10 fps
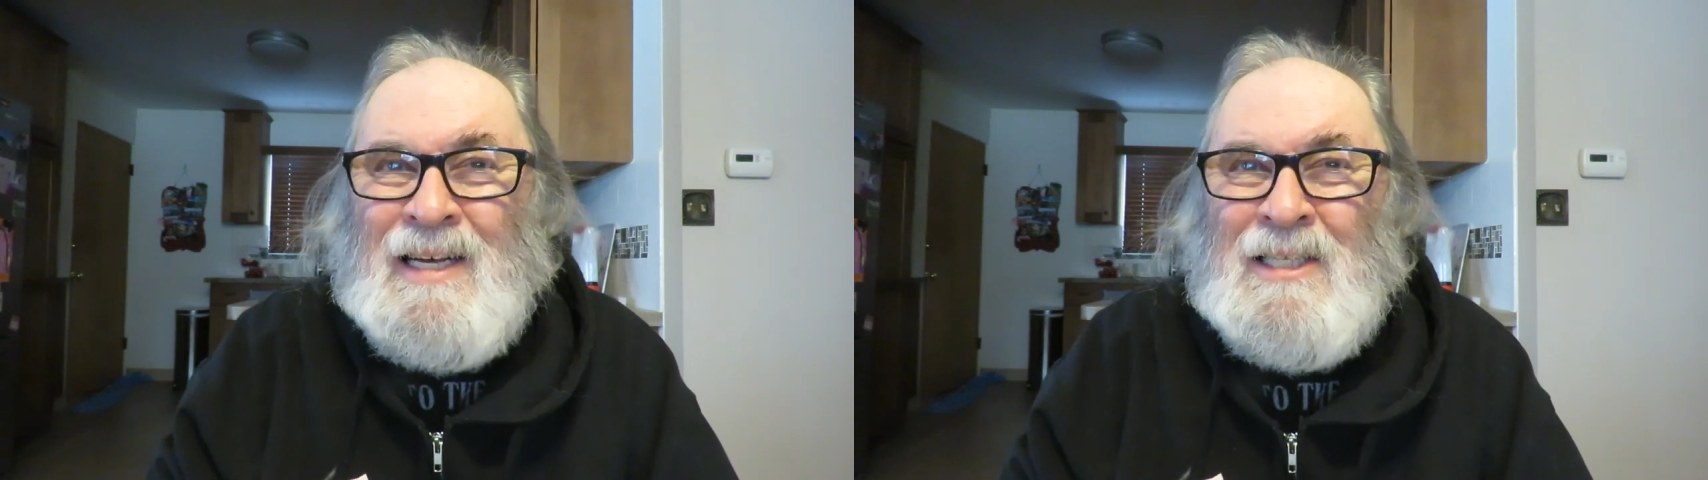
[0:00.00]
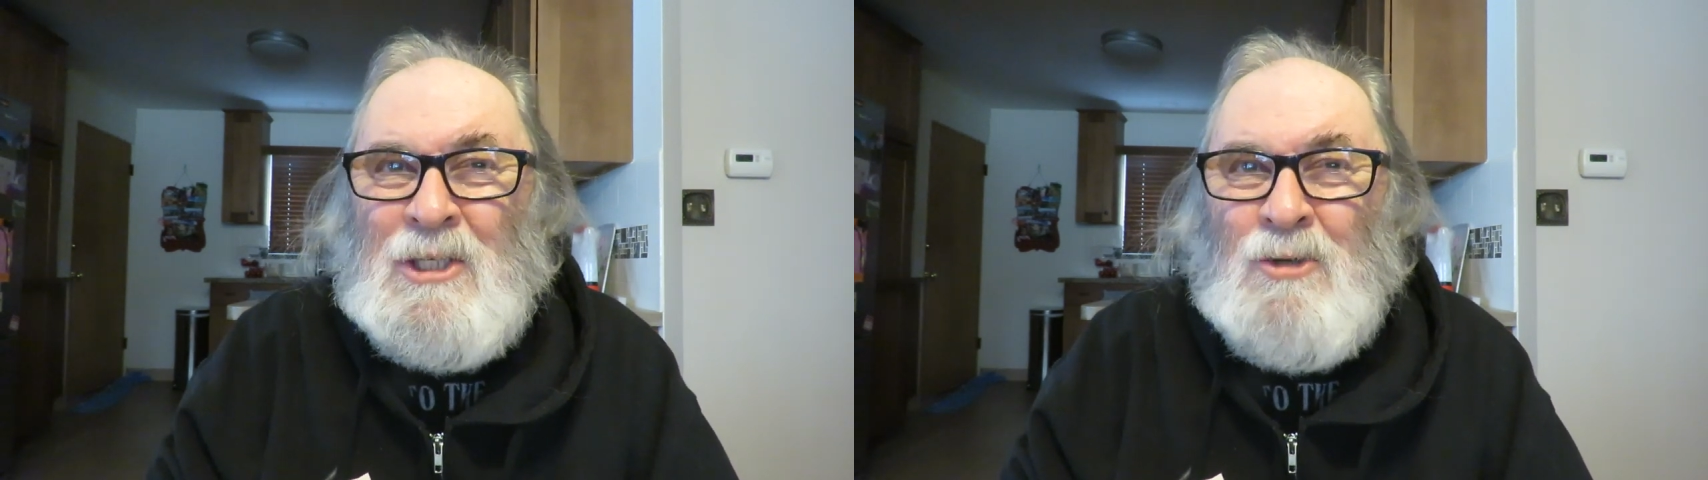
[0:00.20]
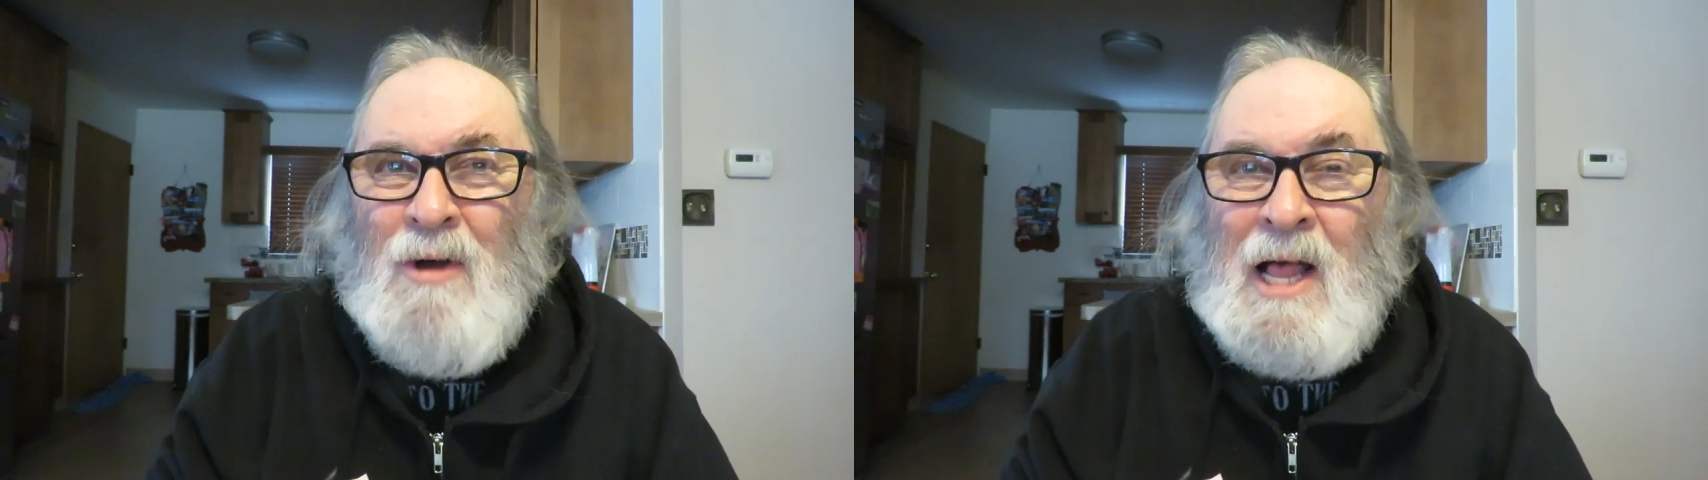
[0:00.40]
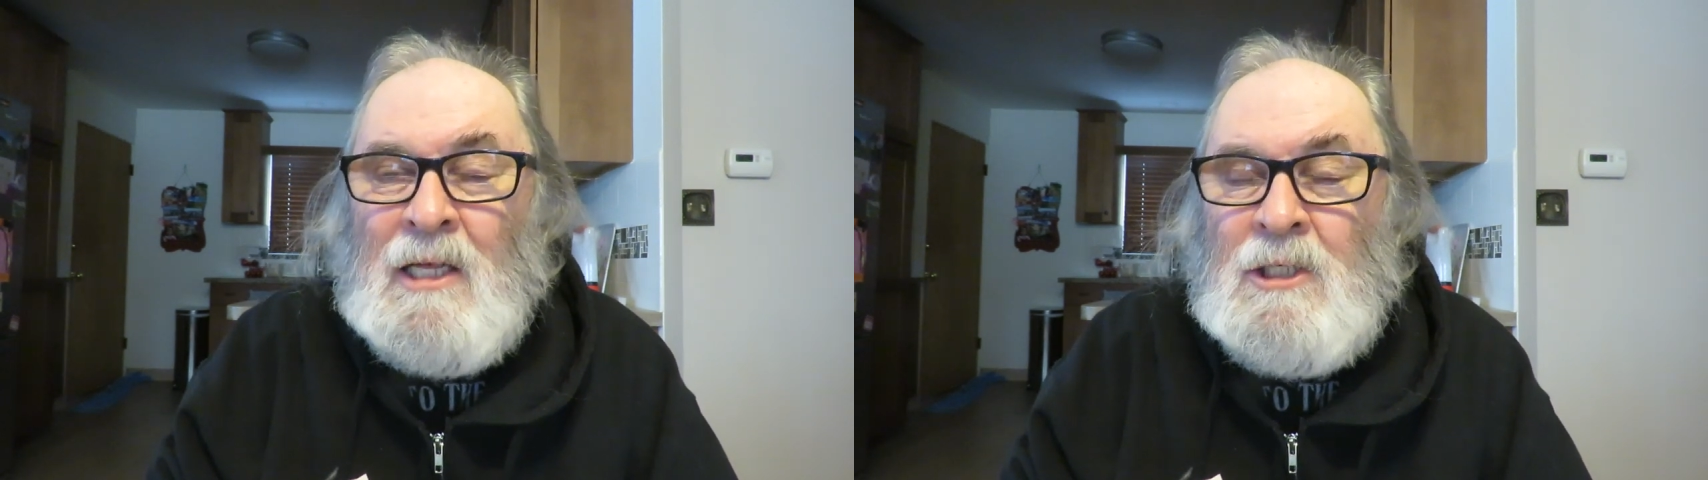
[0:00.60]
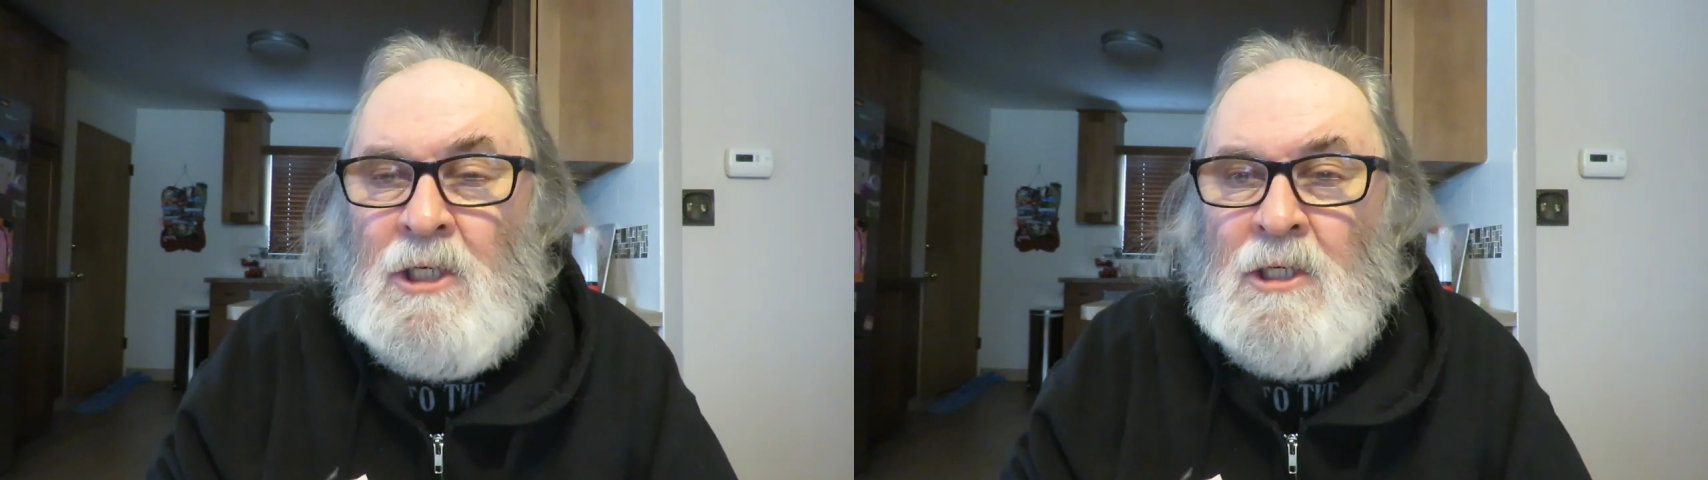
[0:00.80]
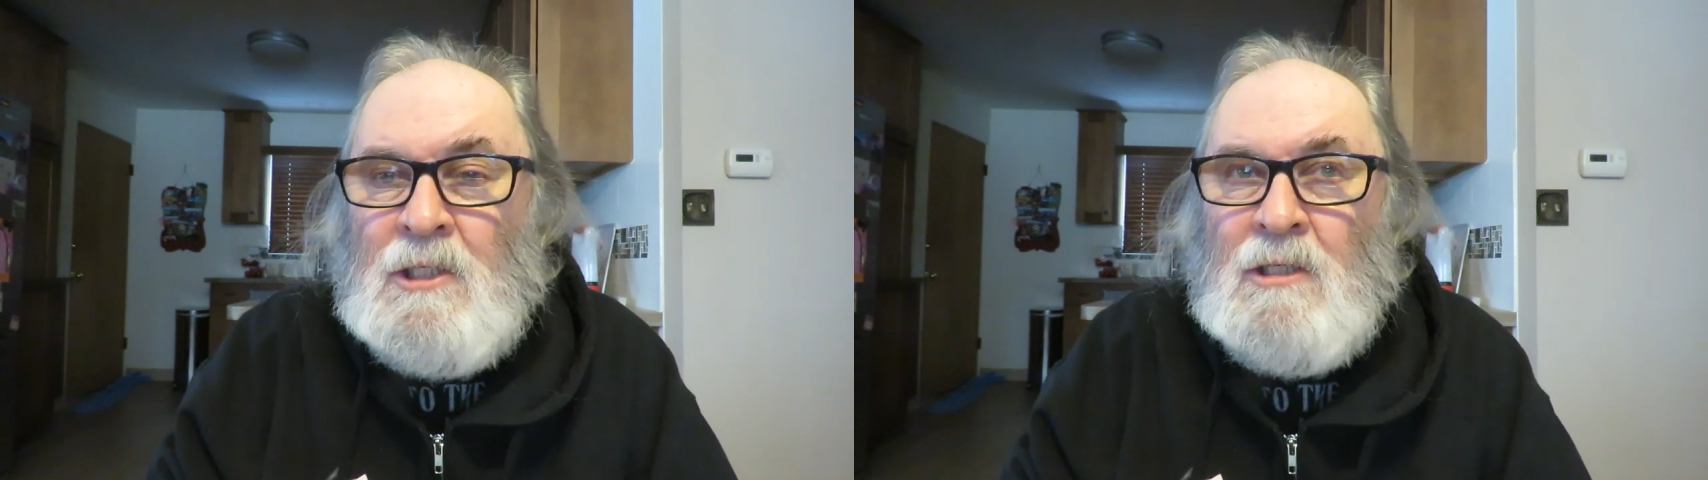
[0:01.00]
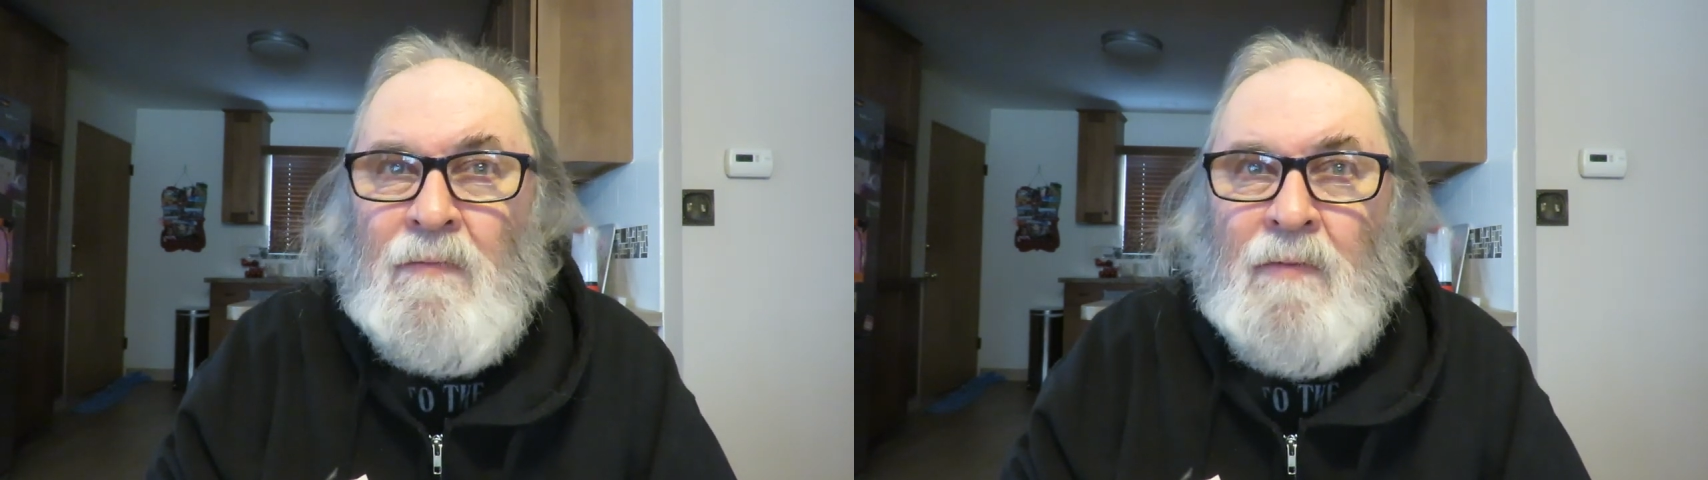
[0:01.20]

astrologers